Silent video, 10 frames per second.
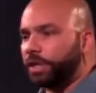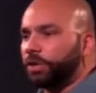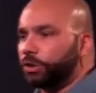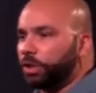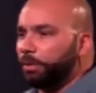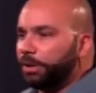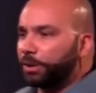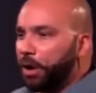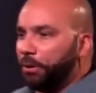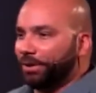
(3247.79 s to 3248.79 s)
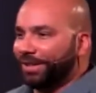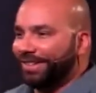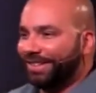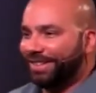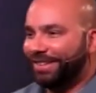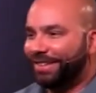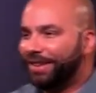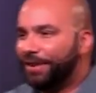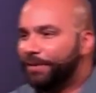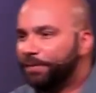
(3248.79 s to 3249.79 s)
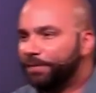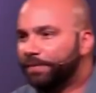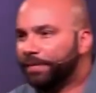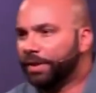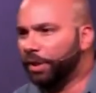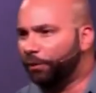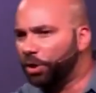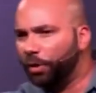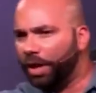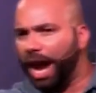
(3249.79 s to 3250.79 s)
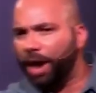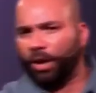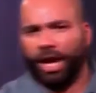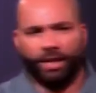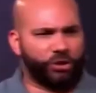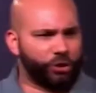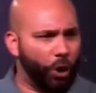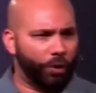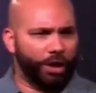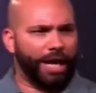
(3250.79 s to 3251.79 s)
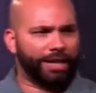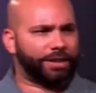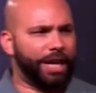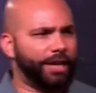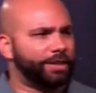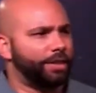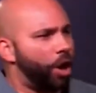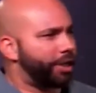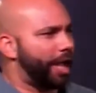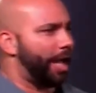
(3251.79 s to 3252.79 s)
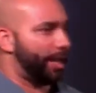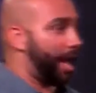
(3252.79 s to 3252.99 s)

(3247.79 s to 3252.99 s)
son should have been stoned. See, for you and I, we're like, stoning, that's like archaic.